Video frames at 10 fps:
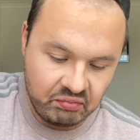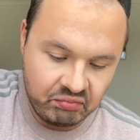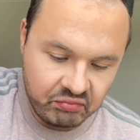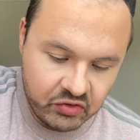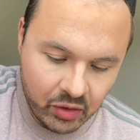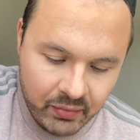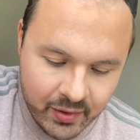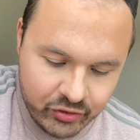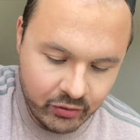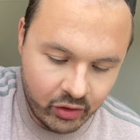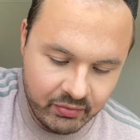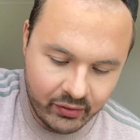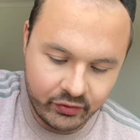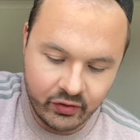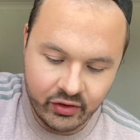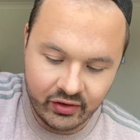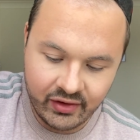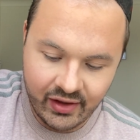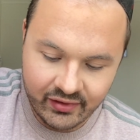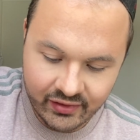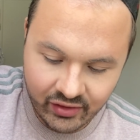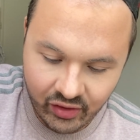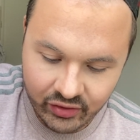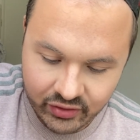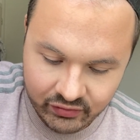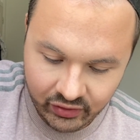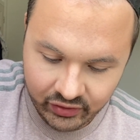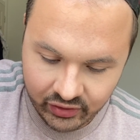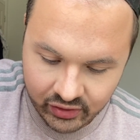Some people do eyebrows first. I guess it kind of like